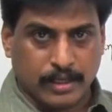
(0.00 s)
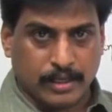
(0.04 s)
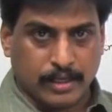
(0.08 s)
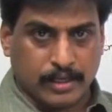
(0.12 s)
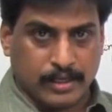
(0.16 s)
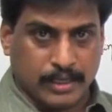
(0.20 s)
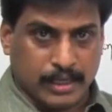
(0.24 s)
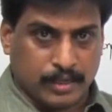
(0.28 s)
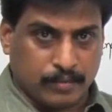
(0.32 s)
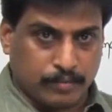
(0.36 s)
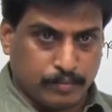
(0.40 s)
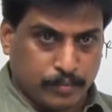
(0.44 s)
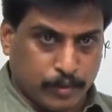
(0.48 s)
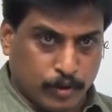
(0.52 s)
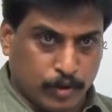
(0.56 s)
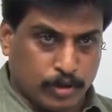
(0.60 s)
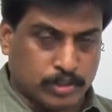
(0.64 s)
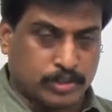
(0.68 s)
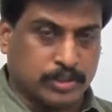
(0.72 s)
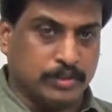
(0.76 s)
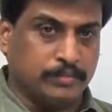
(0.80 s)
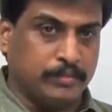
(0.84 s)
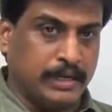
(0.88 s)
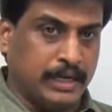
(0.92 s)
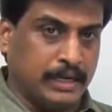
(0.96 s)
Here
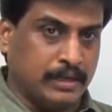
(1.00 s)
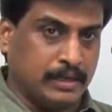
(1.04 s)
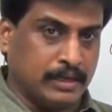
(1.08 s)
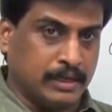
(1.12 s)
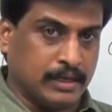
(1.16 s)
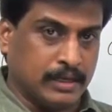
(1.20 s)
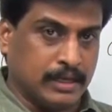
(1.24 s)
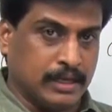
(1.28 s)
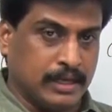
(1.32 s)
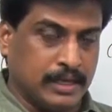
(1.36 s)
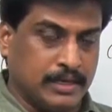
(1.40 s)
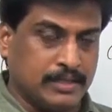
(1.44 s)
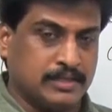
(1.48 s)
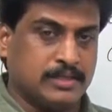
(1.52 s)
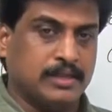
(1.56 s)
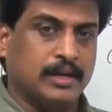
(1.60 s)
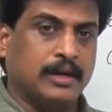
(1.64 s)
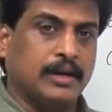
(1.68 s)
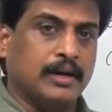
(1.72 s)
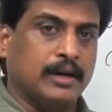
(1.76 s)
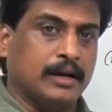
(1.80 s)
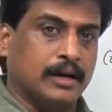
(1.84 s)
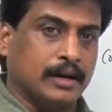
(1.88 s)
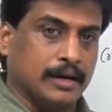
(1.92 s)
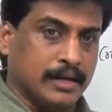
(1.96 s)
both meaning is
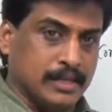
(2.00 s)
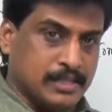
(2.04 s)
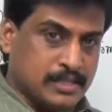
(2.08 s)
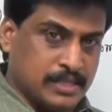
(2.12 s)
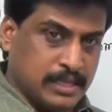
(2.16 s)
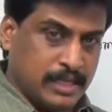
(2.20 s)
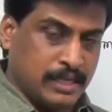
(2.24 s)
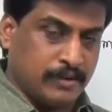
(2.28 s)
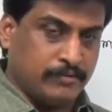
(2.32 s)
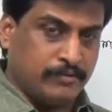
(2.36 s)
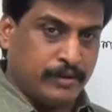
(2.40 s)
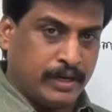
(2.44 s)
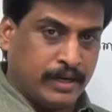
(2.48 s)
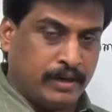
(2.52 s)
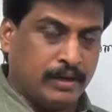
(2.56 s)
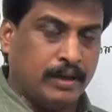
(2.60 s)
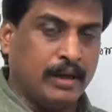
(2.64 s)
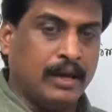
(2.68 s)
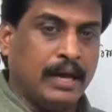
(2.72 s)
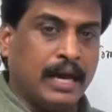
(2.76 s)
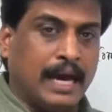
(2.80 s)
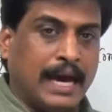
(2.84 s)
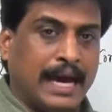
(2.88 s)
receiver